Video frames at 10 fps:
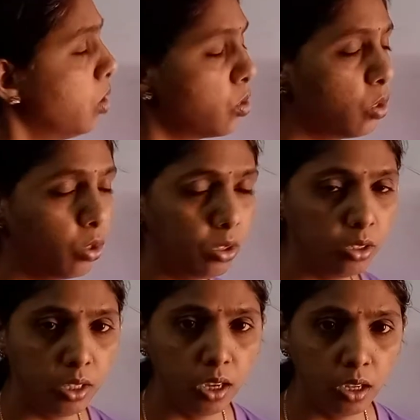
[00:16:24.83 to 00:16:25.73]
So
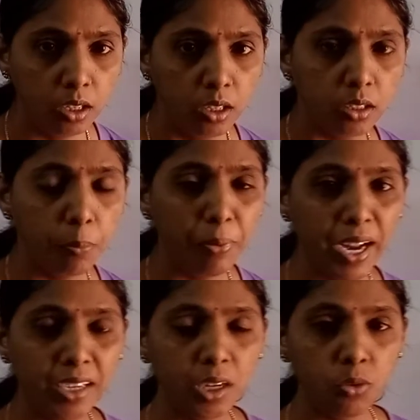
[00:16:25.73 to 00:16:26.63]
here the
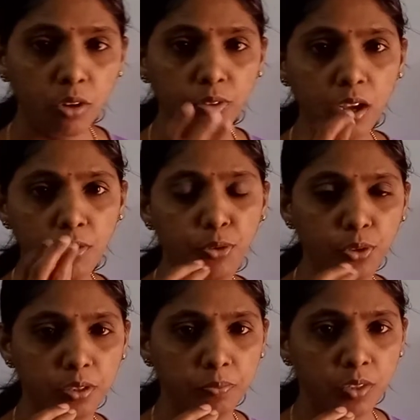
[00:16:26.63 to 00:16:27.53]
breakdown of the food.